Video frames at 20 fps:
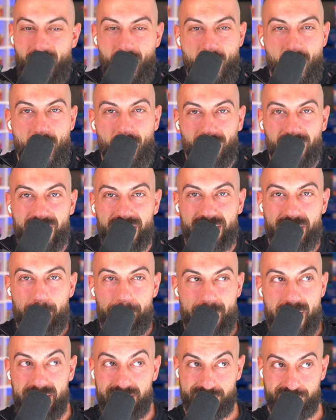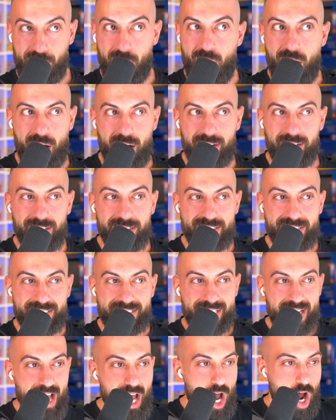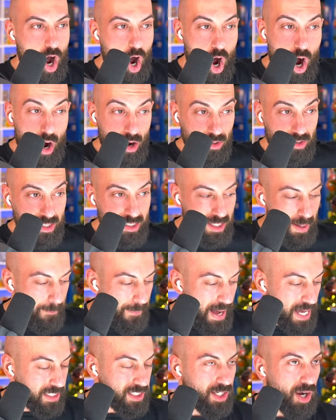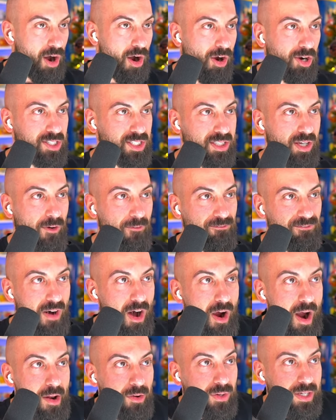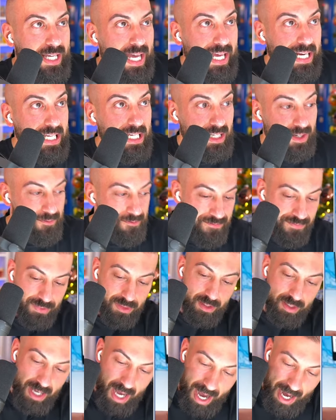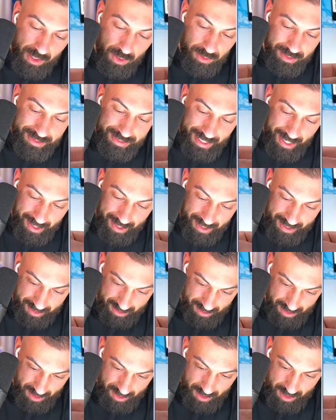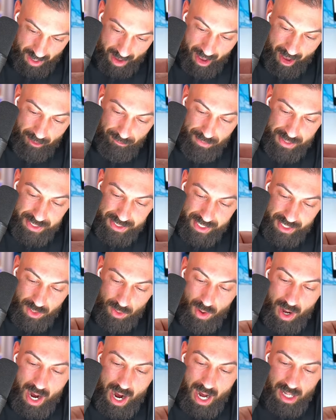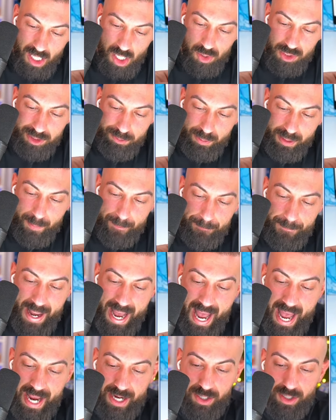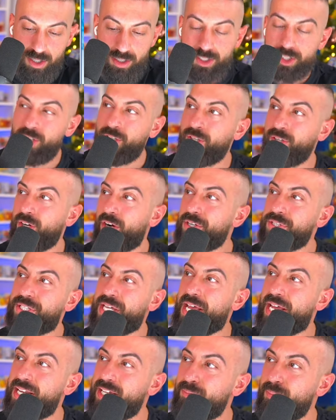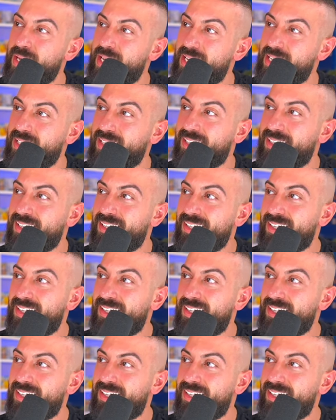Only the best cards! Only the best cards so far! I don't get it! I don't get it! Every single holo has been a banger, dude! Are you kidding me?